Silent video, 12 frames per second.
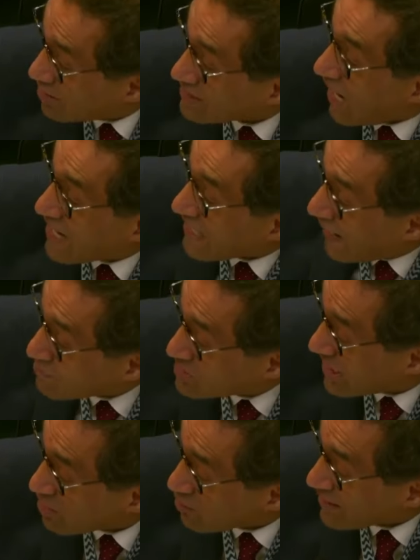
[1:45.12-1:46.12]
it, and I'm
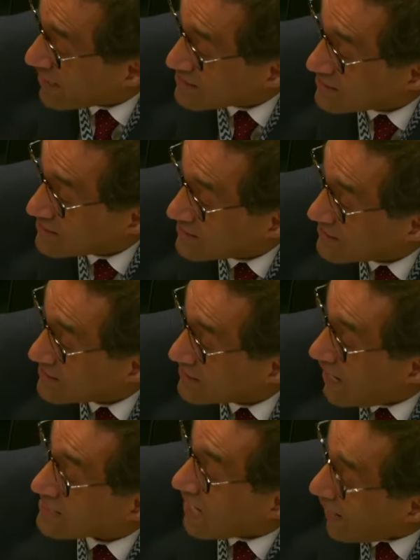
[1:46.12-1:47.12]
chairing it,
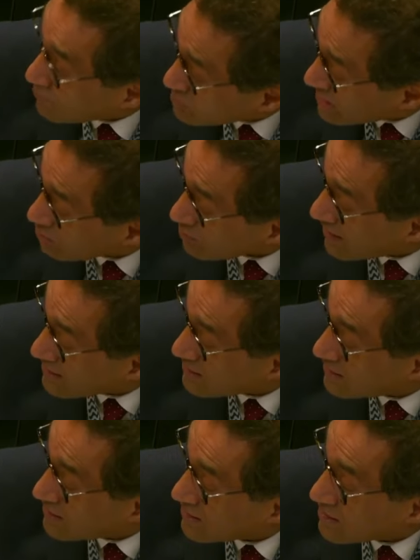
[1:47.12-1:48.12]
and I'm chairing it.
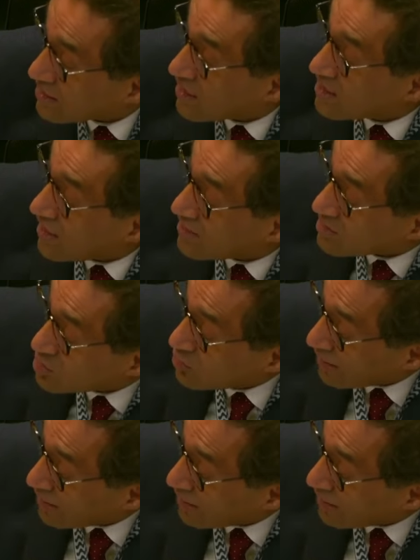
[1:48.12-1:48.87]
You